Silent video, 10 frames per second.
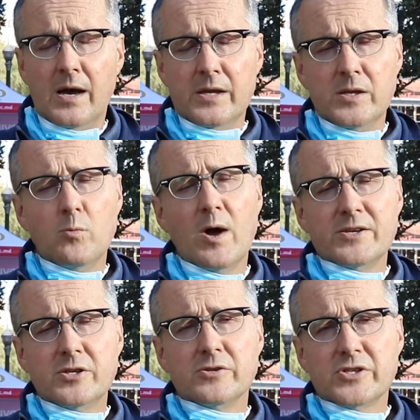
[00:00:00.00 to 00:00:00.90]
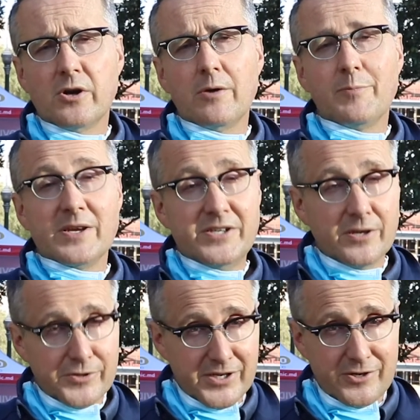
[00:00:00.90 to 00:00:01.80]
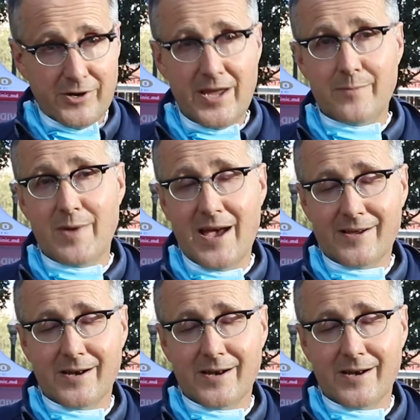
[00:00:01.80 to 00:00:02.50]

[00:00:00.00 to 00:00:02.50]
You want to start by tilting your head back,